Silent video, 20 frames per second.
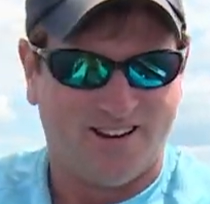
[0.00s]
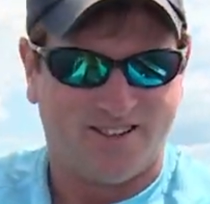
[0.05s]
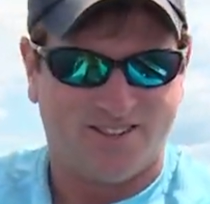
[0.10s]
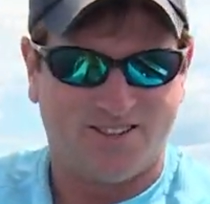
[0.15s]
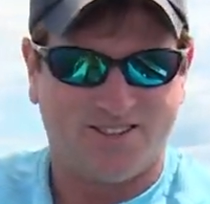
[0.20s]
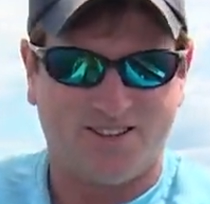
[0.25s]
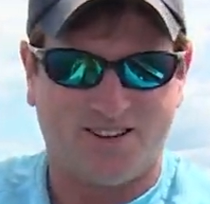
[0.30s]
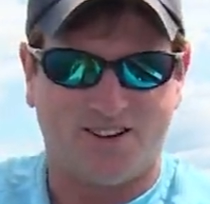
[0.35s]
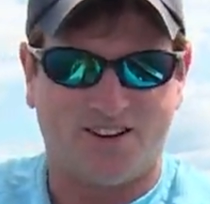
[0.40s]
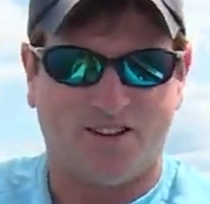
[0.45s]

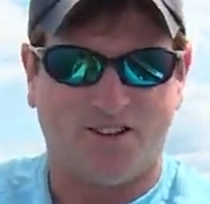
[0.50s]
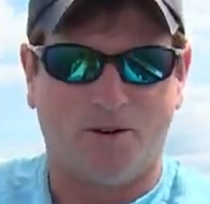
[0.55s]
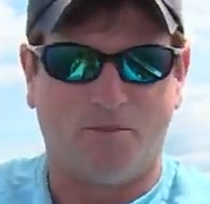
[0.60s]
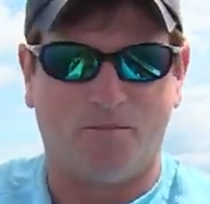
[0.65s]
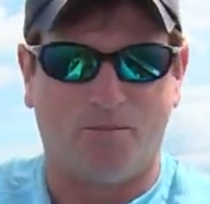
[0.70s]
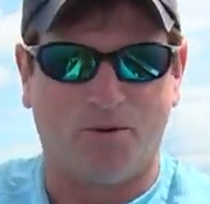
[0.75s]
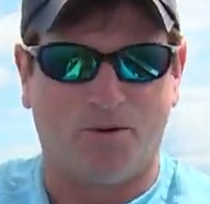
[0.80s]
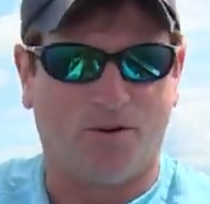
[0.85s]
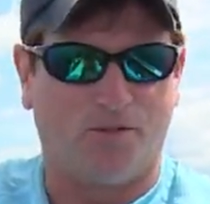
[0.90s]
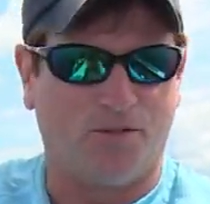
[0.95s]
Just another
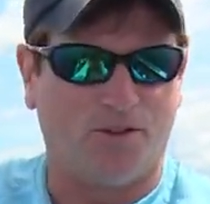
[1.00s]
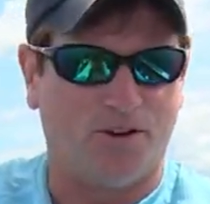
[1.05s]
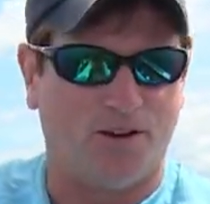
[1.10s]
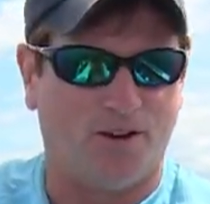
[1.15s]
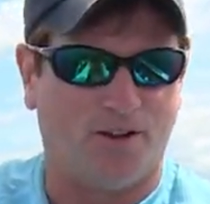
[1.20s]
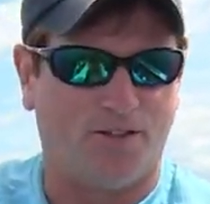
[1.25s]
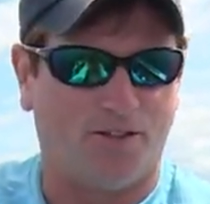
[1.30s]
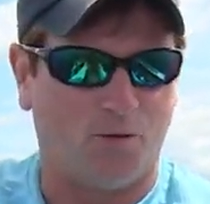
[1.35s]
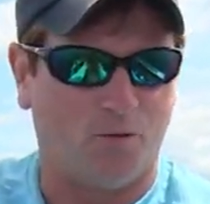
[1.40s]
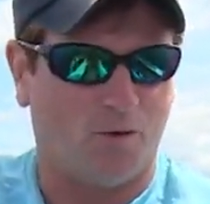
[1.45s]
beautiful,
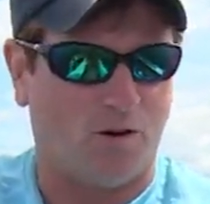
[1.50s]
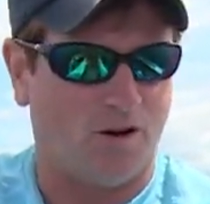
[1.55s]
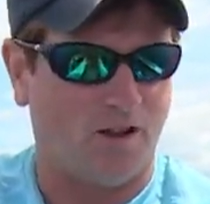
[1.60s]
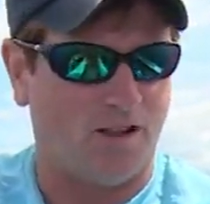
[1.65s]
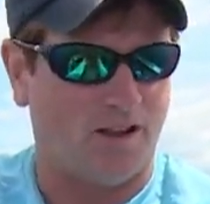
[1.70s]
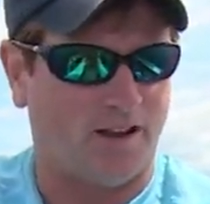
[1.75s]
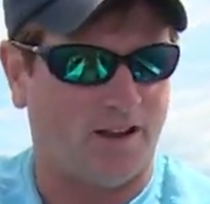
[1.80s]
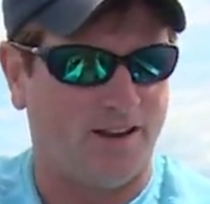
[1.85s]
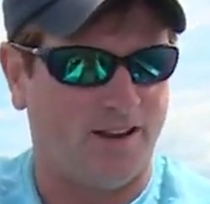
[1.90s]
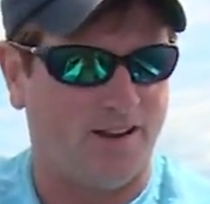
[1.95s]
healthy
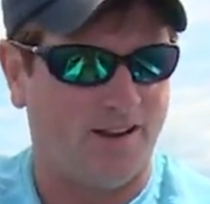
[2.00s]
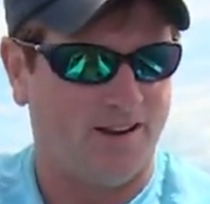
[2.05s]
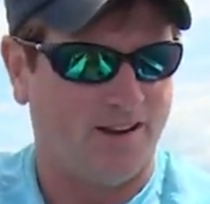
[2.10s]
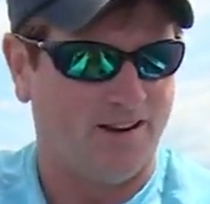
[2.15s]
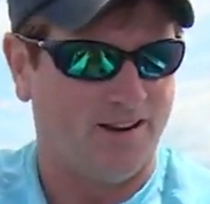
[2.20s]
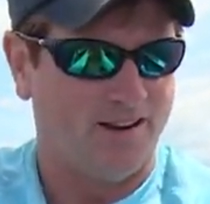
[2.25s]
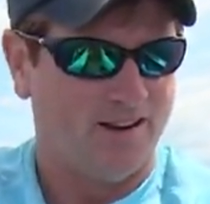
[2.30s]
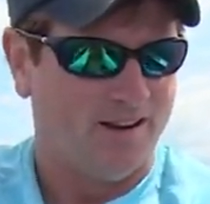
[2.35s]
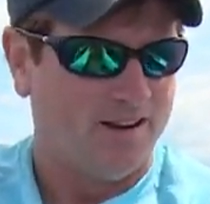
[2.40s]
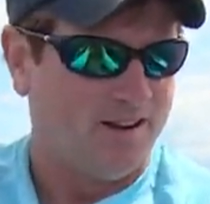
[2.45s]
walleye.
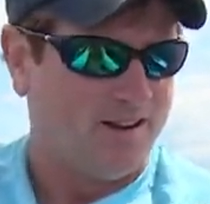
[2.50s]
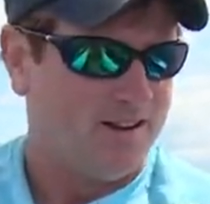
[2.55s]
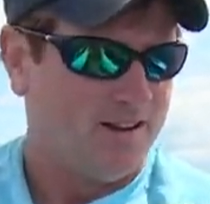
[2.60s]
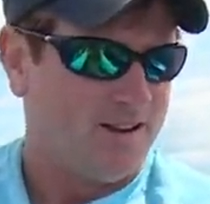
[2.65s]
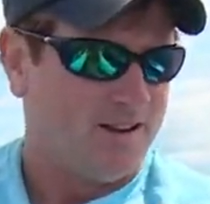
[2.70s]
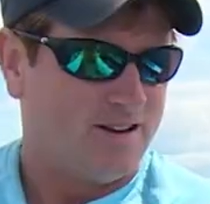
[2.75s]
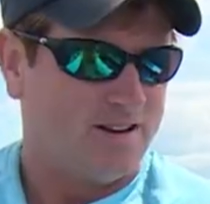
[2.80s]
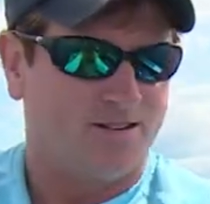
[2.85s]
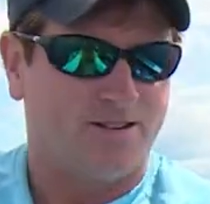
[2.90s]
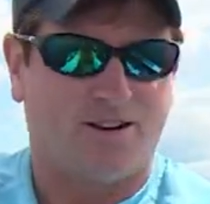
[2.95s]

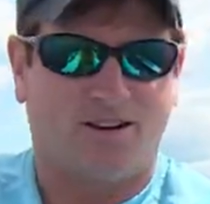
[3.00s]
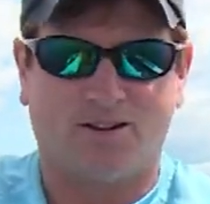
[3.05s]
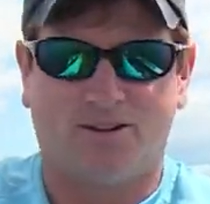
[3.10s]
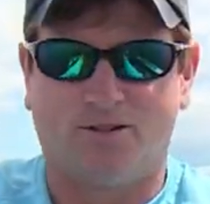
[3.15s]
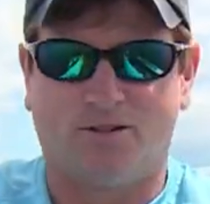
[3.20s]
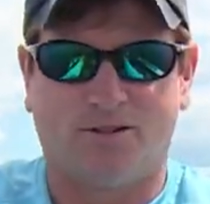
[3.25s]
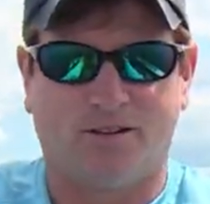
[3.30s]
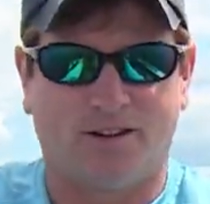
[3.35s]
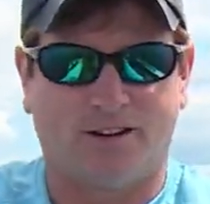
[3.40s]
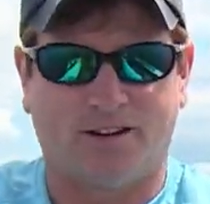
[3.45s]

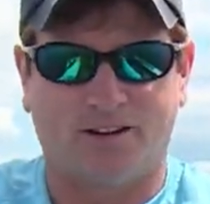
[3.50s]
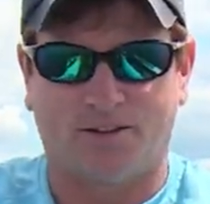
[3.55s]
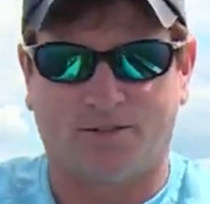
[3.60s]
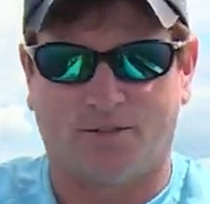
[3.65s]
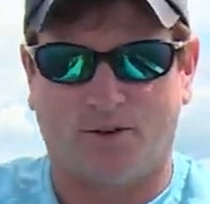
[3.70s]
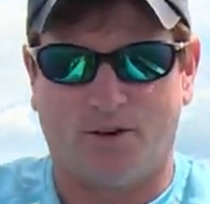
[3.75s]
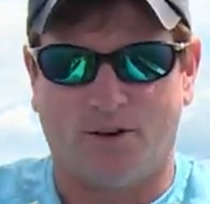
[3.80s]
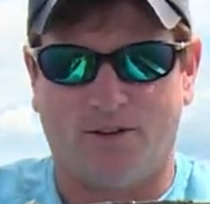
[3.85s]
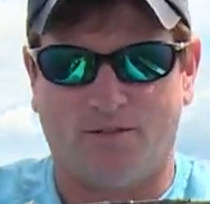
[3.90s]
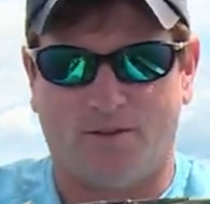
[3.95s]
Dogtooth Lake is
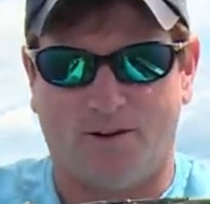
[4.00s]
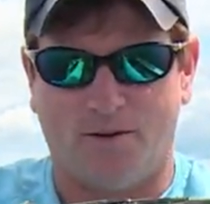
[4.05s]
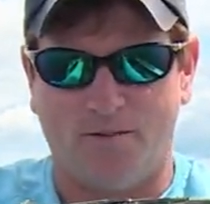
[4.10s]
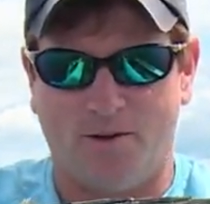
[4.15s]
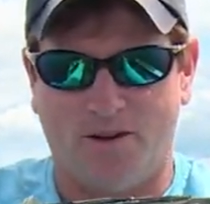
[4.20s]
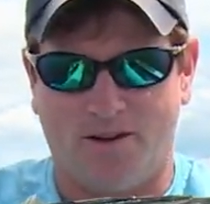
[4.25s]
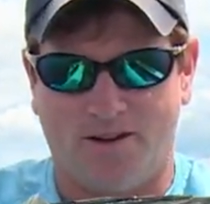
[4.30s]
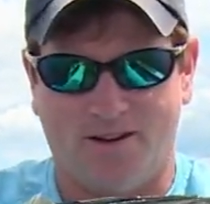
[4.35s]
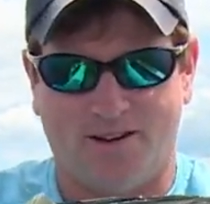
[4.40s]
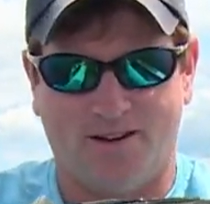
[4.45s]
full of them.